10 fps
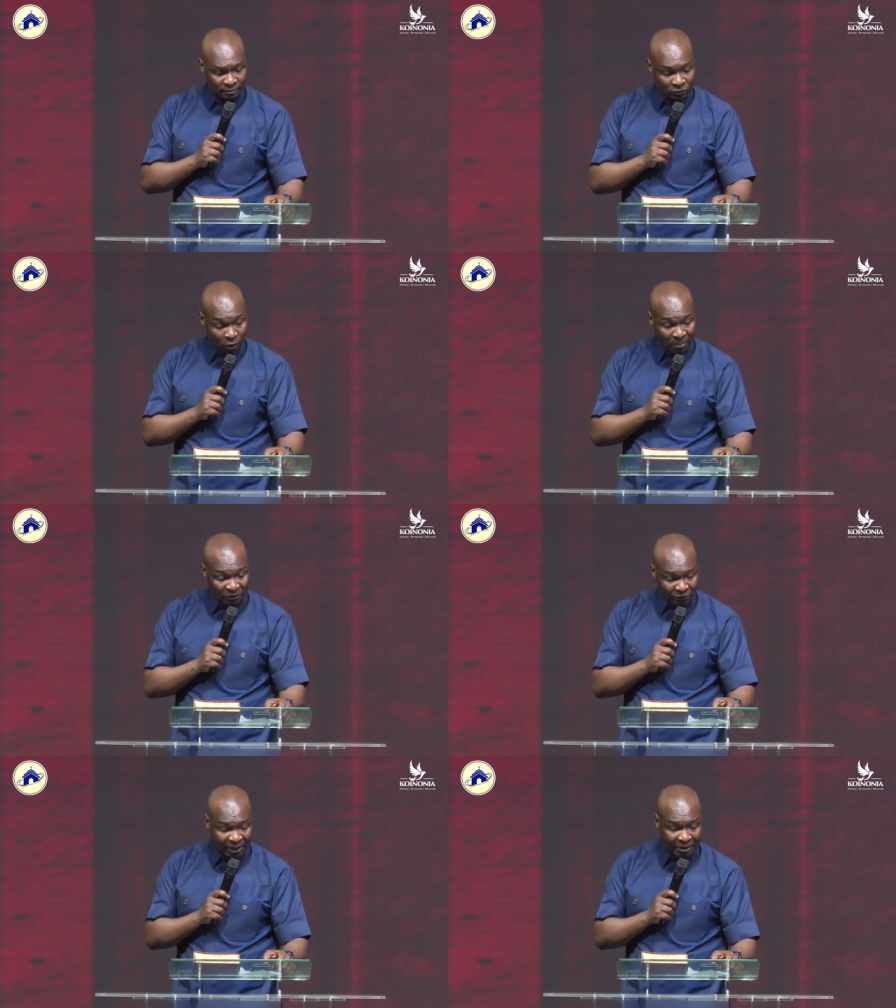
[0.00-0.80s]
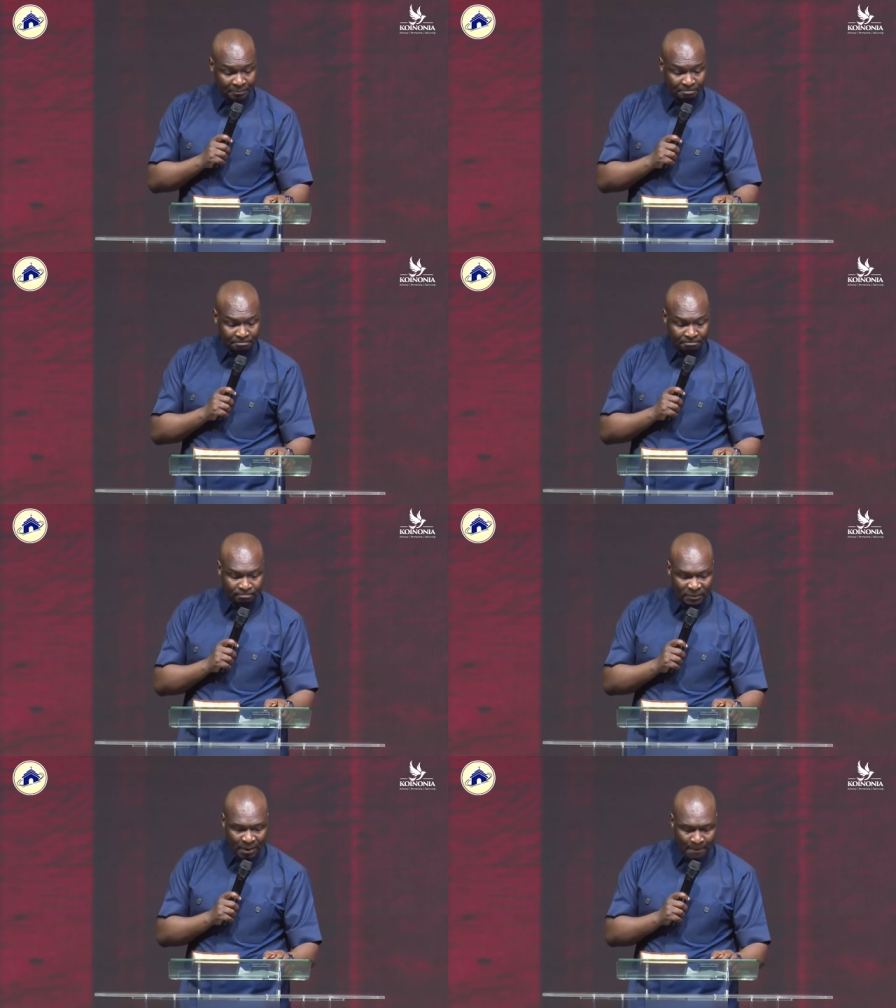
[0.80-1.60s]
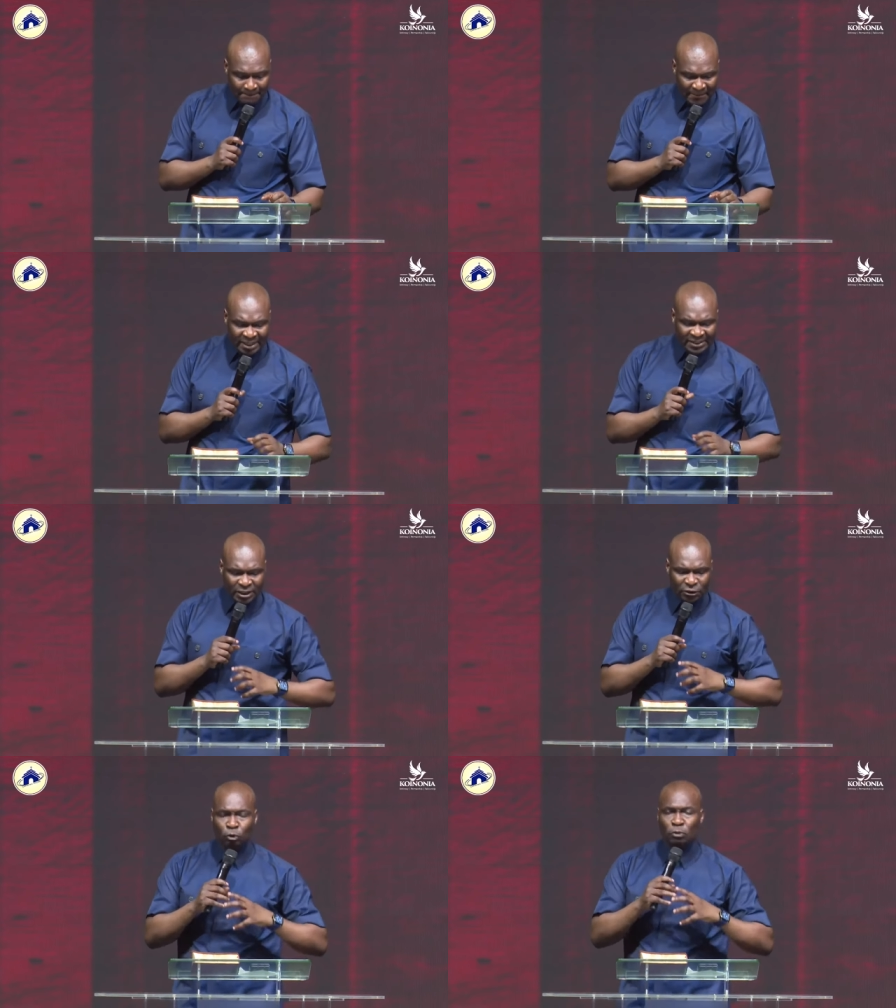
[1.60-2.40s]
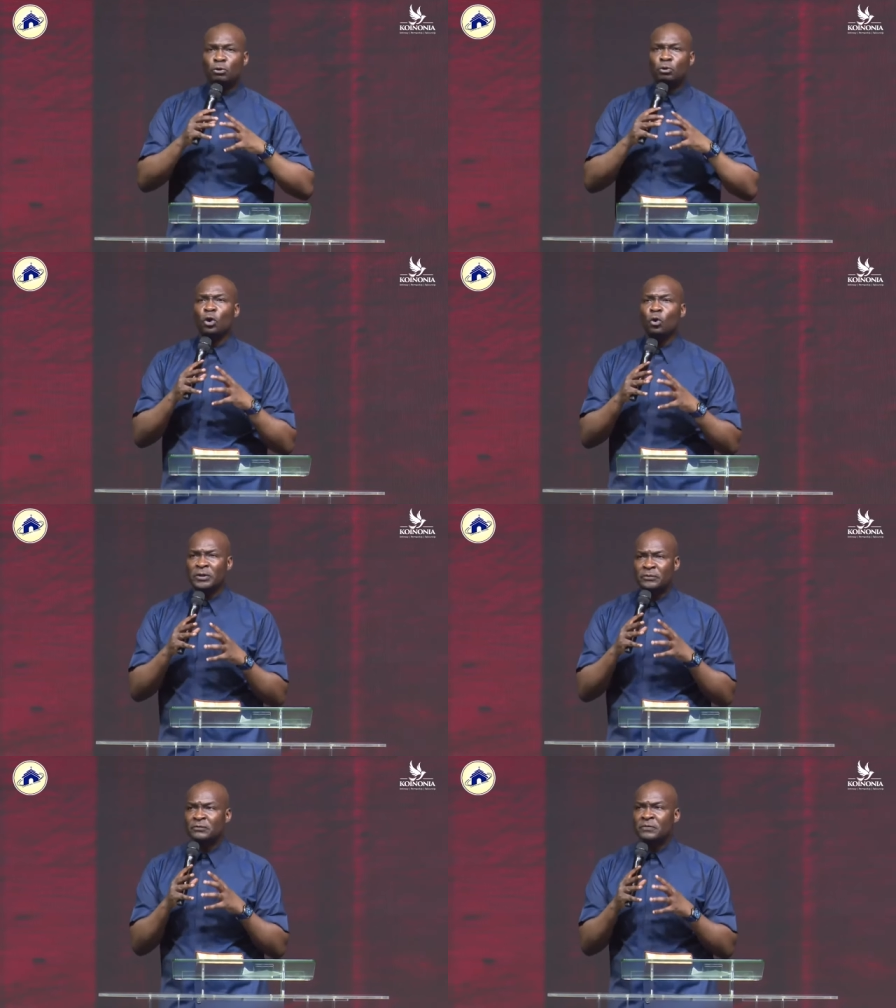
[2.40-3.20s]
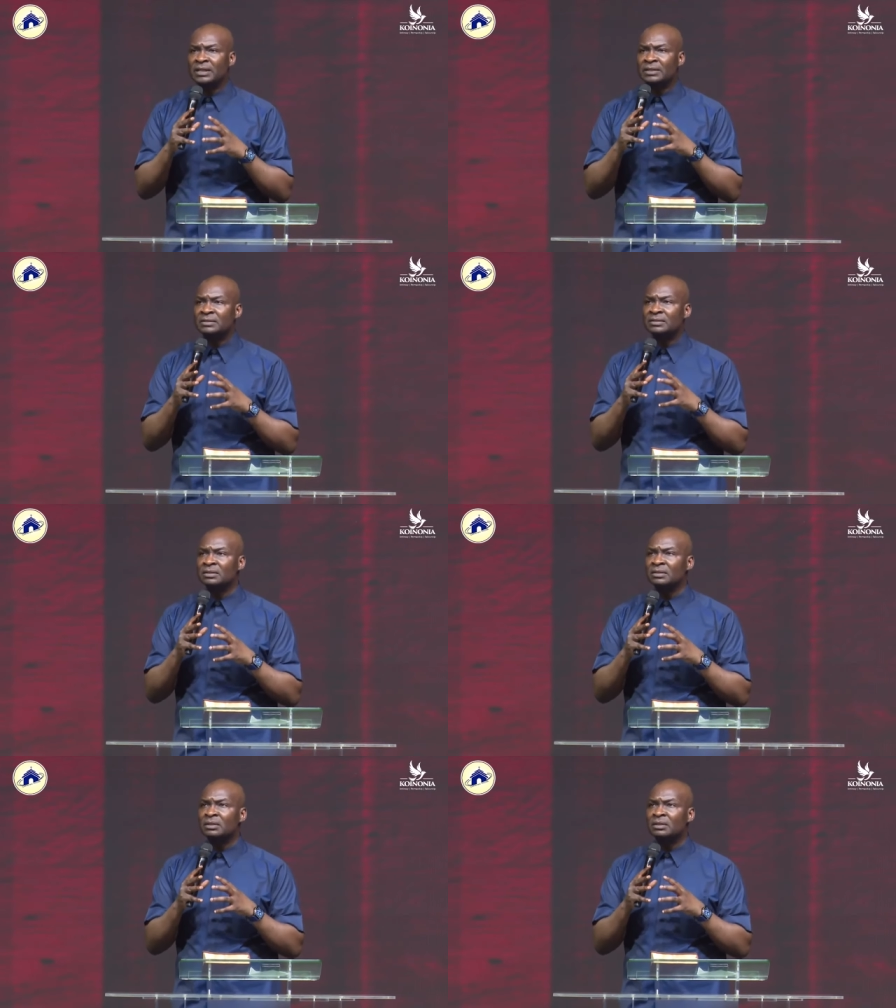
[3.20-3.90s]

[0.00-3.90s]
Number three, mix the truth you know with faith.